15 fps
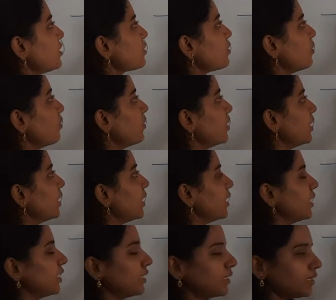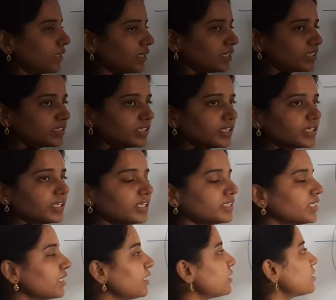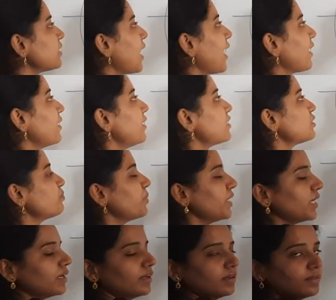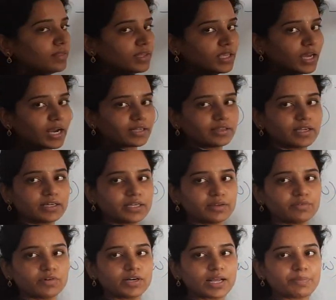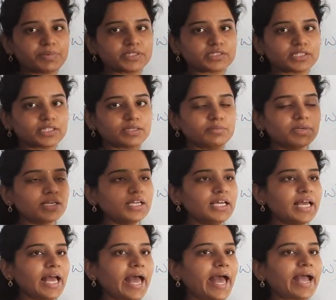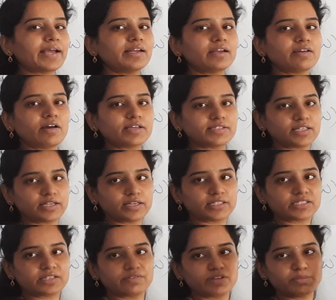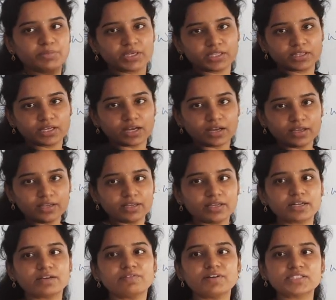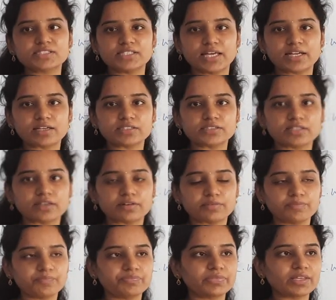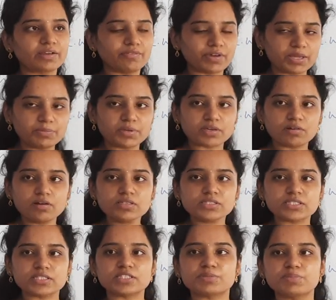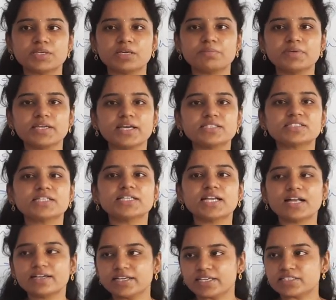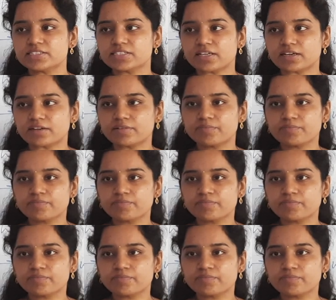slowly, it is decreasing its angular speed. At that time what happens? Nothing but angular acceleration will be in the reverse direction. Why? Because it is becoming as retardation.